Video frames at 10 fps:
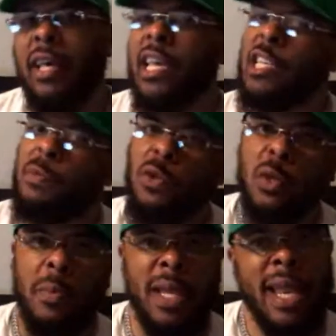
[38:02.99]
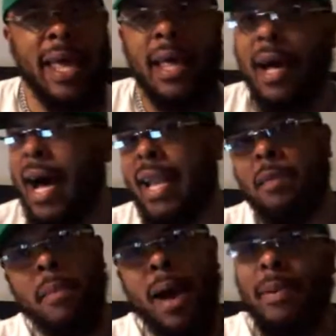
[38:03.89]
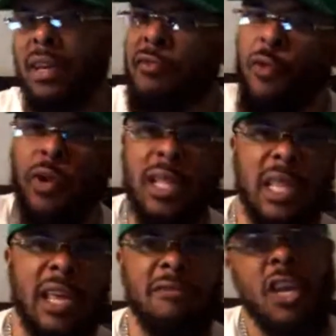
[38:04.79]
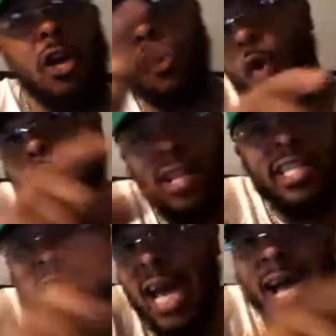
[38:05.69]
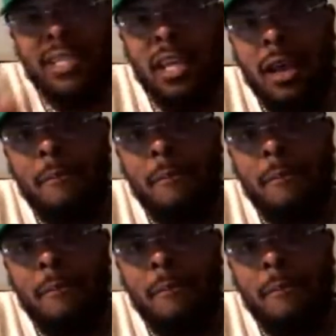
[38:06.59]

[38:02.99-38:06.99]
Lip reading: He's supposed to be like Alibaba and the 40 Thieves calling shots.